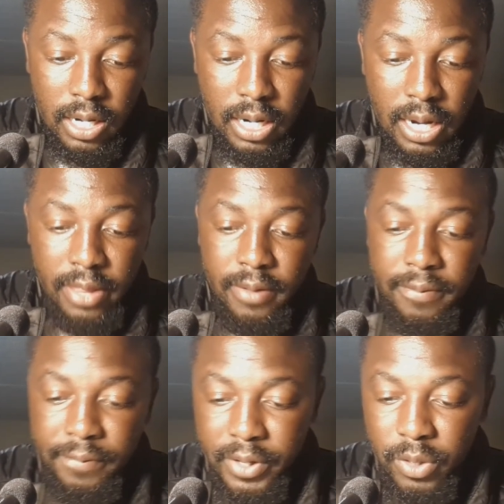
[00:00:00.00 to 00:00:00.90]
Other
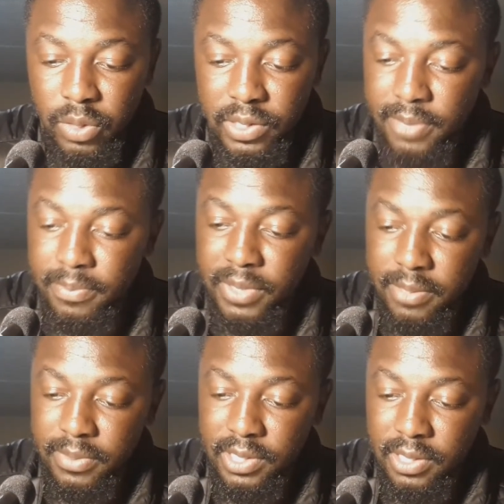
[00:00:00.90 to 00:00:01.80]
frequent
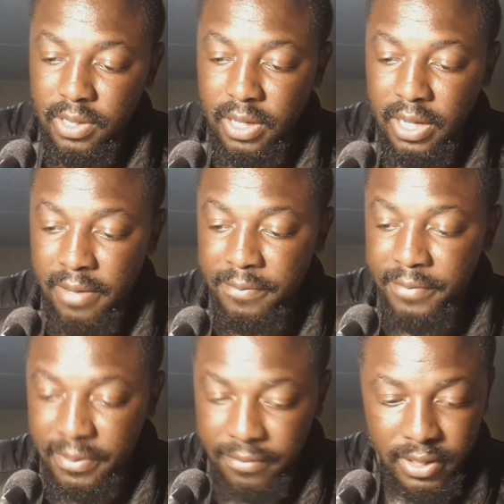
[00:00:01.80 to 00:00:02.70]
symptoms are
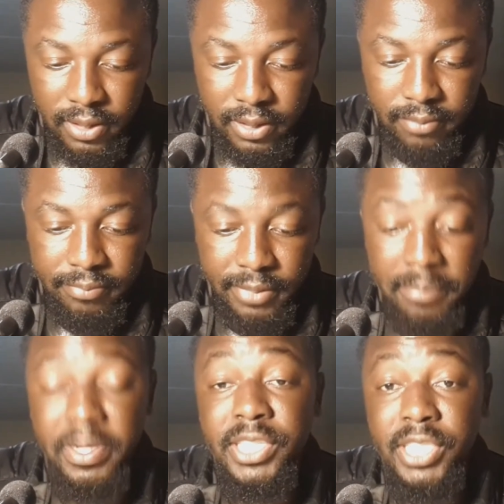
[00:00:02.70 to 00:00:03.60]
fever,
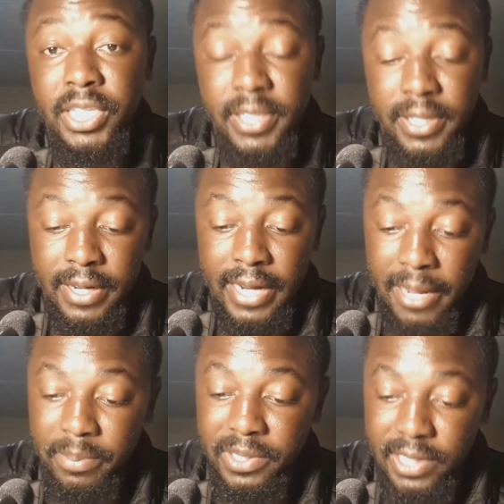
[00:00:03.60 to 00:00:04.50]
depression,
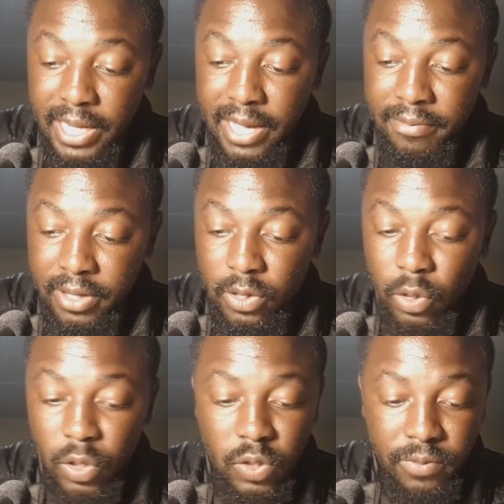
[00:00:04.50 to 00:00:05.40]
hypersaliva,
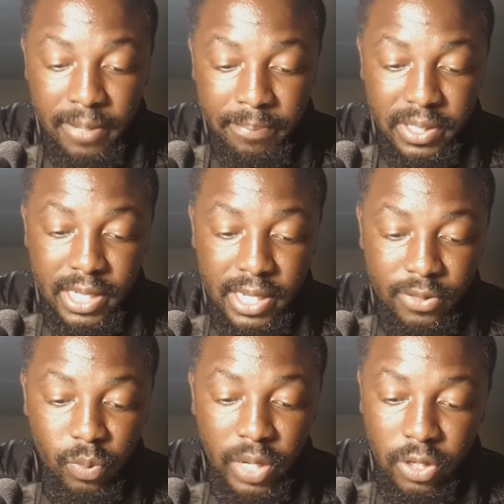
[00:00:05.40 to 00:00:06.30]
loss of
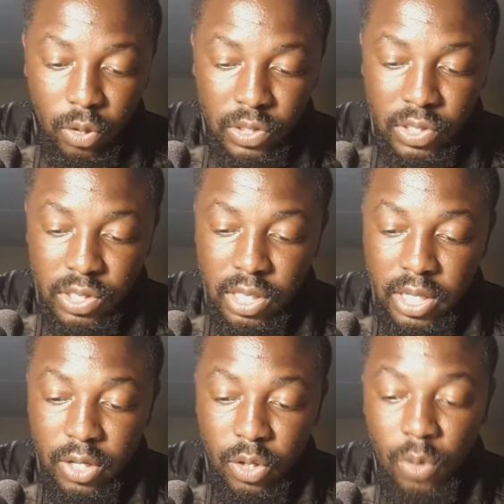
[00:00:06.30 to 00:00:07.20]
appetite, weight loss,
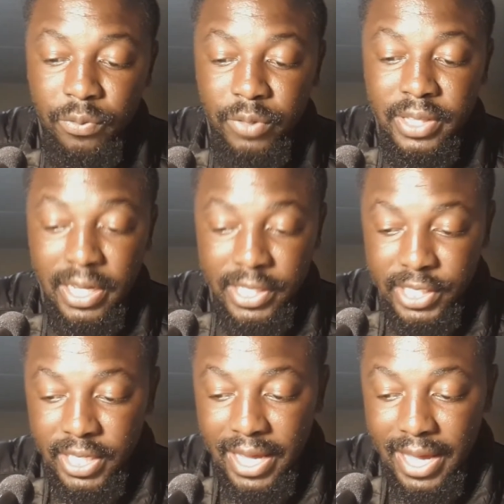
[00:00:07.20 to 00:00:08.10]
growth
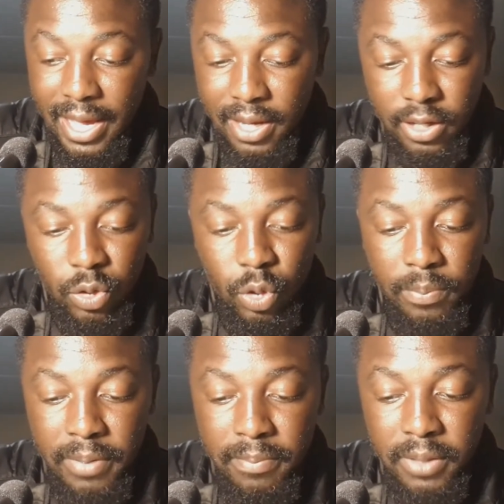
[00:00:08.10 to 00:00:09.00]
reduction, and a
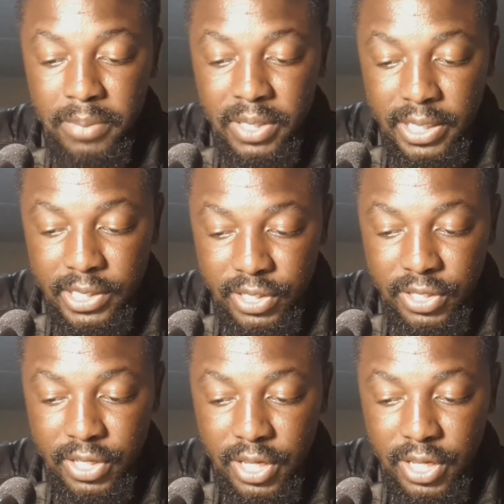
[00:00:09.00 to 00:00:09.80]
drop in milk production,